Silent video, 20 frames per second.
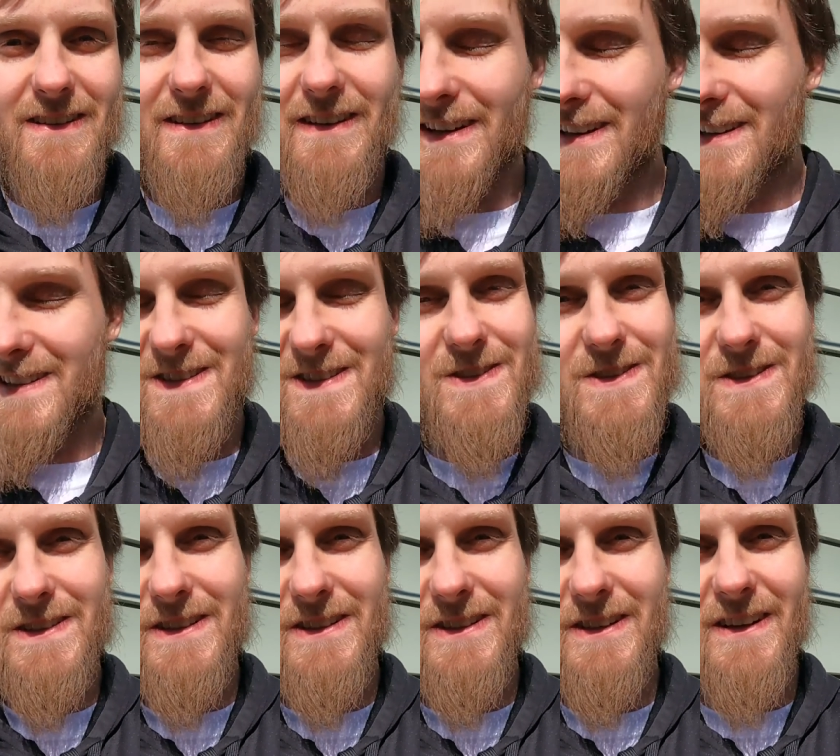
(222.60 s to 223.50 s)
the
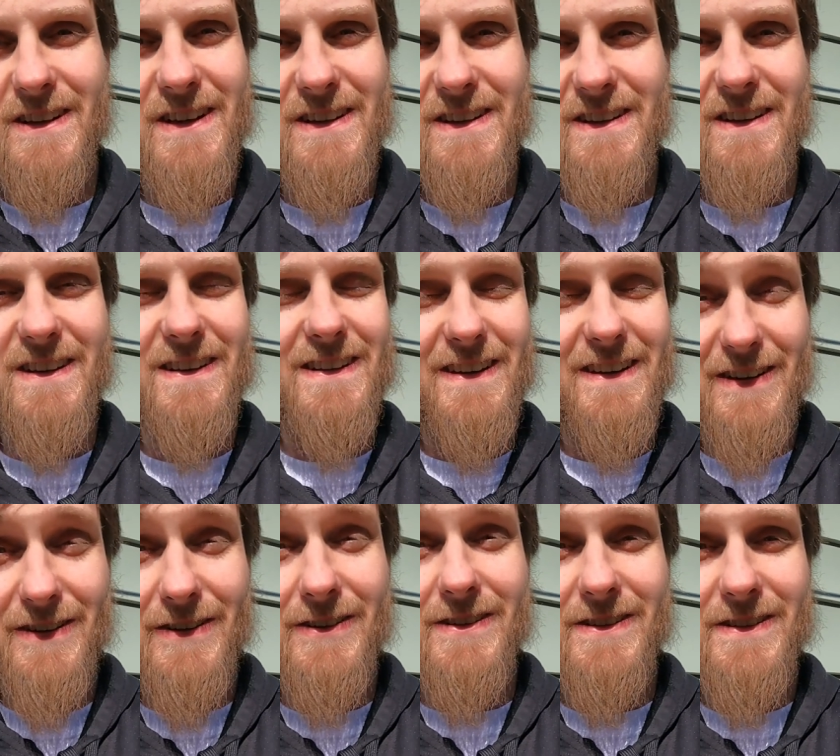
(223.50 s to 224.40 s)
answer's there god's like
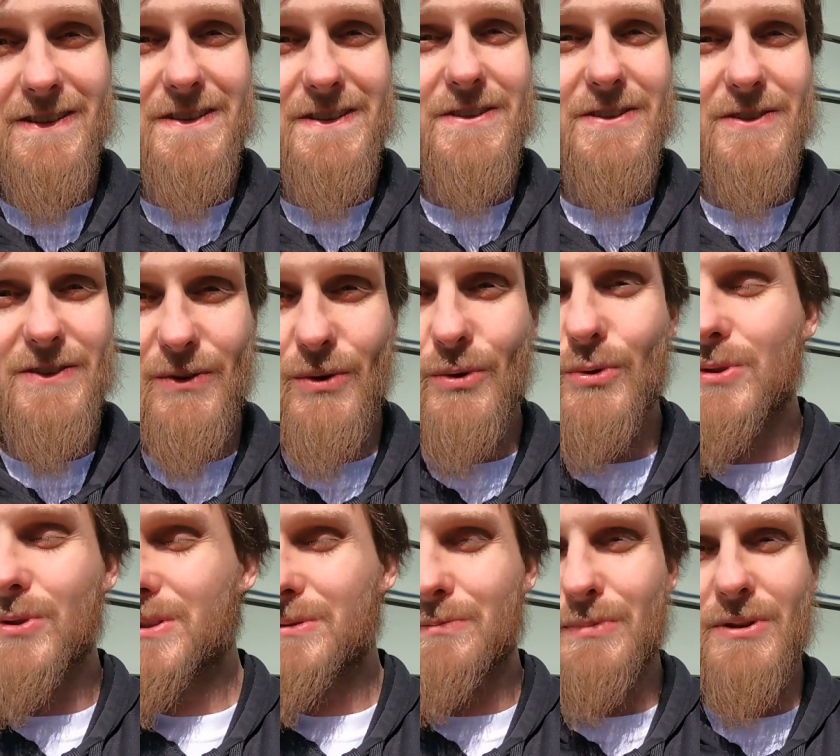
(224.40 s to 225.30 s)
here it is the
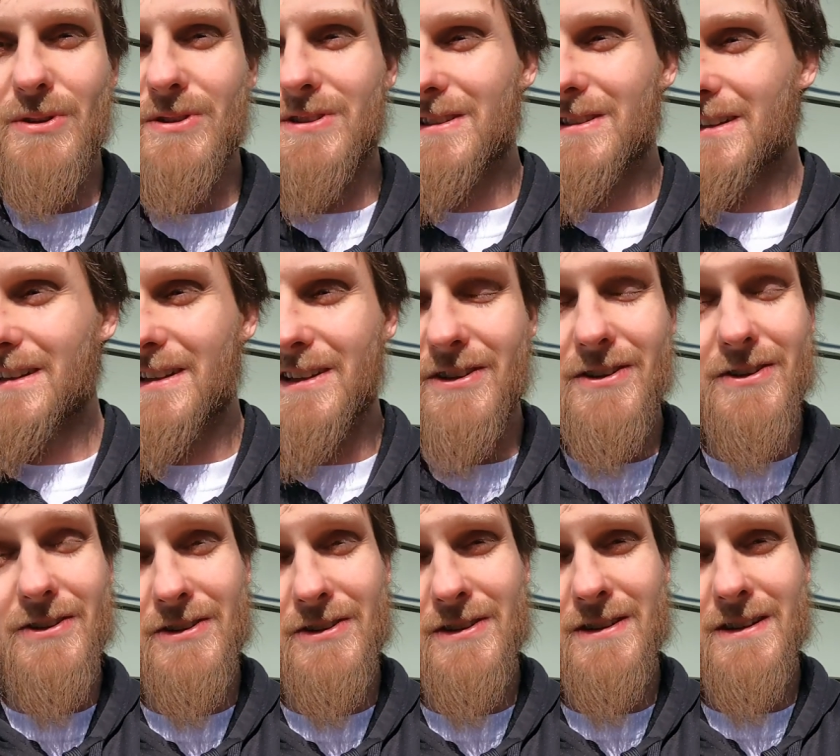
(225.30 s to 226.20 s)
holy spirit's like
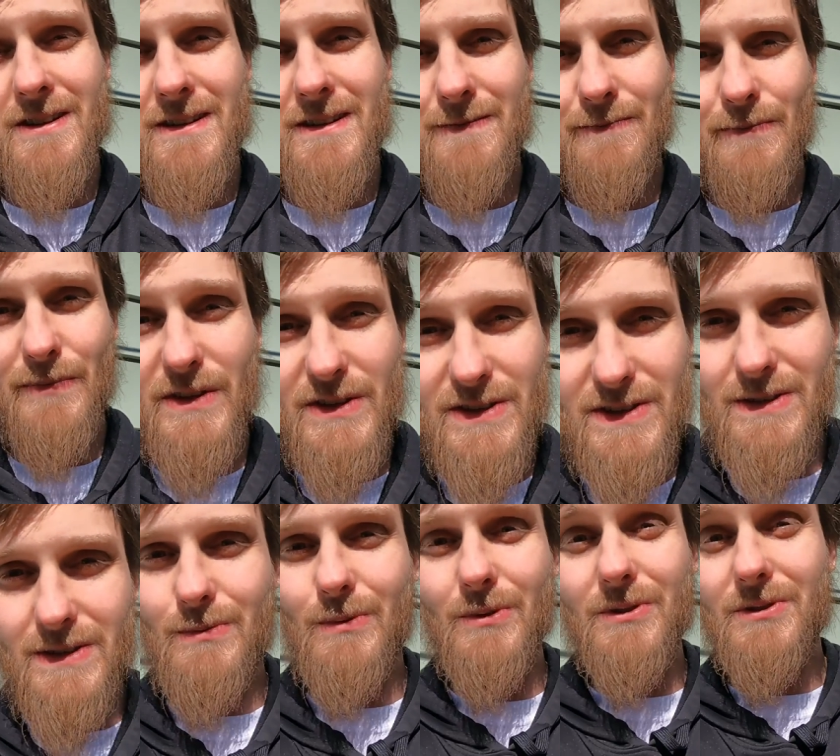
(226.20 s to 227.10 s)
here
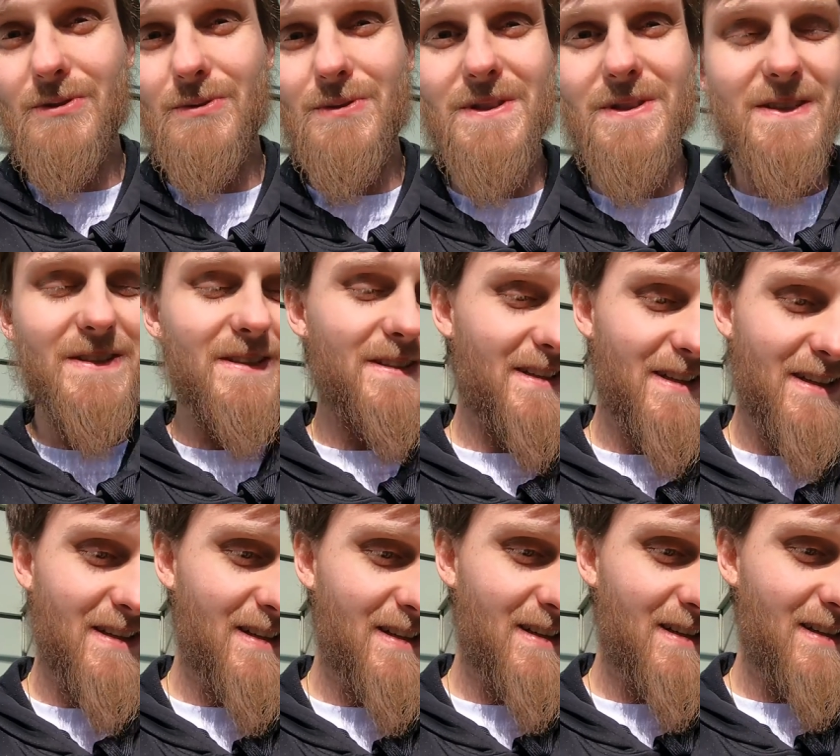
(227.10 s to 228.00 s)
this is what you seek
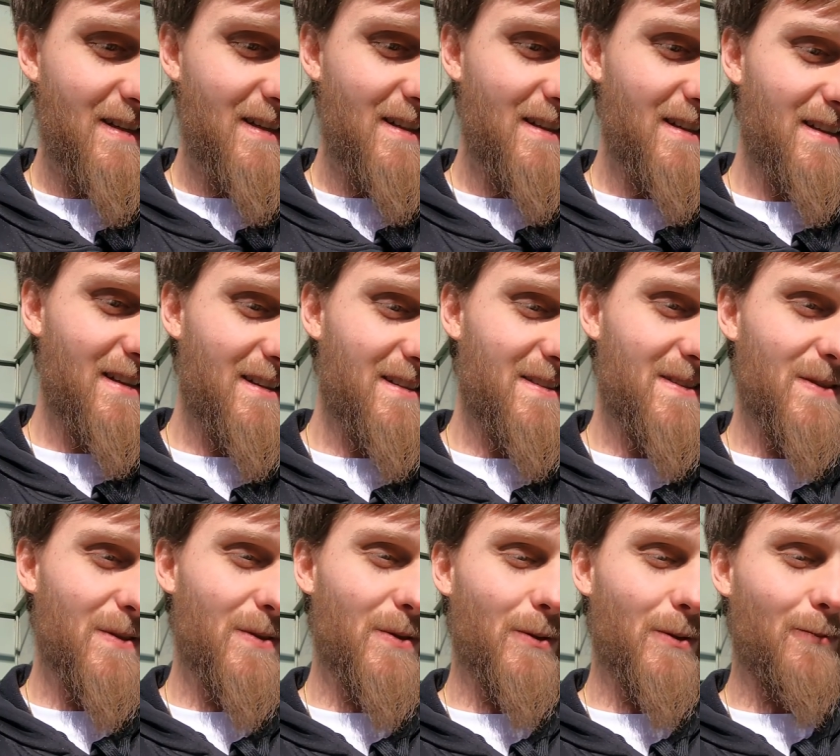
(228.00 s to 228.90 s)

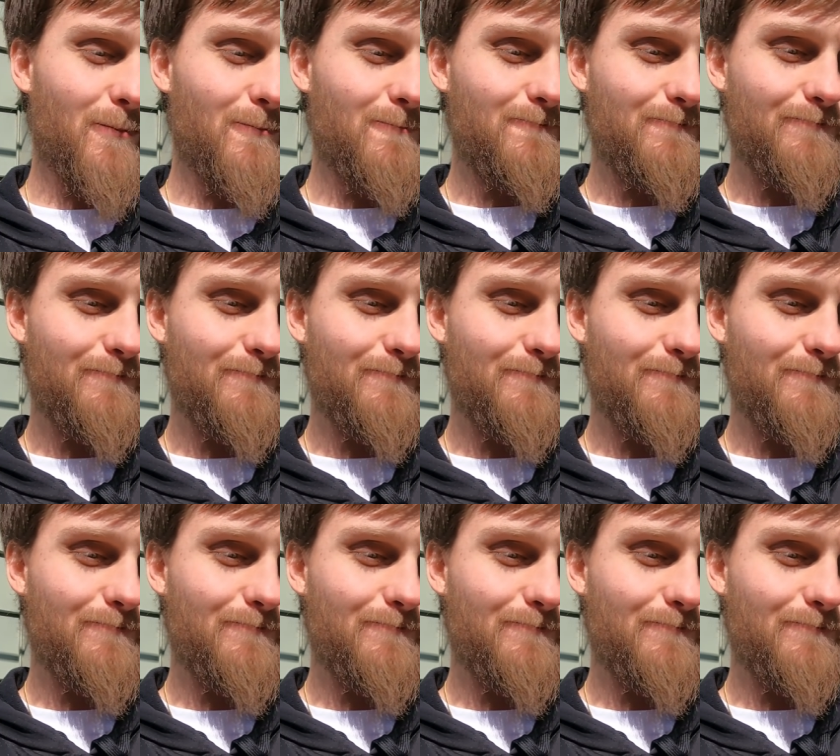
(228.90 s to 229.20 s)
so